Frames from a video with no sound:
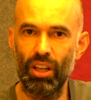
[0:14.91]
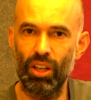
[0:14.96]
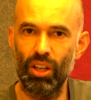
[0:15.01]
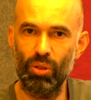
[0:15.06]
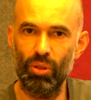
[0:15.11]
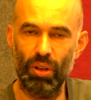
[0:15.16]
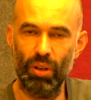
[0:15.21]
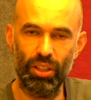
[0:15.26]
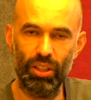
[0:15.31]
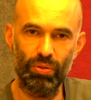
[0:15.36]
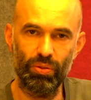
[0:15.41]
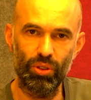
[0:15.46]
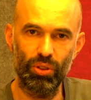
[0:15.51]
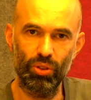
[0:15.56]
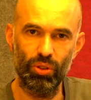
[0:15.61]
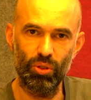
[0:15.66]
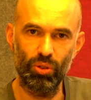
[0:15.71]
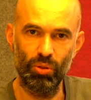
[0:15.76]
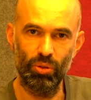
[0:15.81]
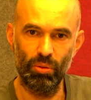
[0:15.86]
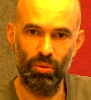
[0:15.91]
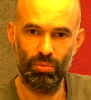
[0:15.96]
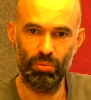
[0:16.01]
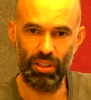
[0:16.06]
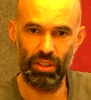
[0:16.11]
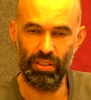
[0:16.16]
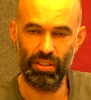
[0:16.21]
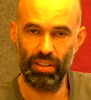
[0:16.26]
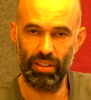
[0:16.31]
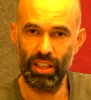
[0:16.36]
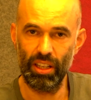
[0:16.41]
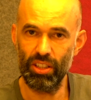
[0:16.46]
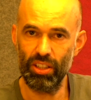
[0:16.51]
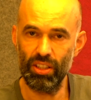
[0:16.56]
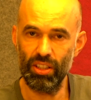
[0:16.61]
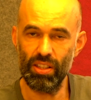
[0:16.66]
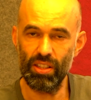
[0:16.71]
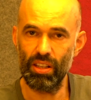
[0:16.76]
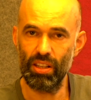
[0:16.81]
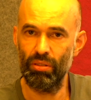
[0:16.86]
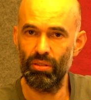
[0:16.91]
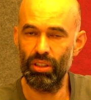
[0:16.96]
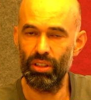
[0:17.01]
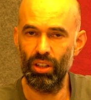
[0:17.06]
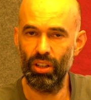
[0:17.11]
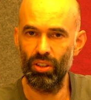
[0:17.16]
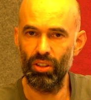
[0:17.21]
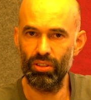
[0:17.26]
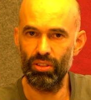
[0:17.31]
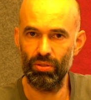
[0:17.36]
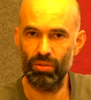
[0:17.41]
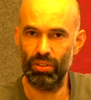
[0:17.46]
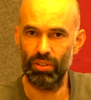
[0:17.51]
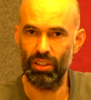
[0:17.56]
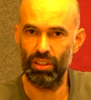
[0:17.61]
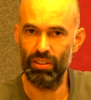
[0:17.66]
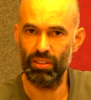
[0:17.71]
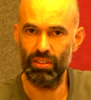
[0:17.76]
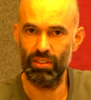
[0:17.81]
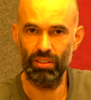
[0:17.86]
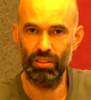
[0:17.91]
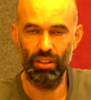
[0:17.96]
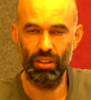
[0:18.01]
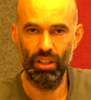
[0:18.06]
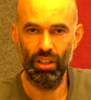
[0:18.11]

quite a few presentations in regards of this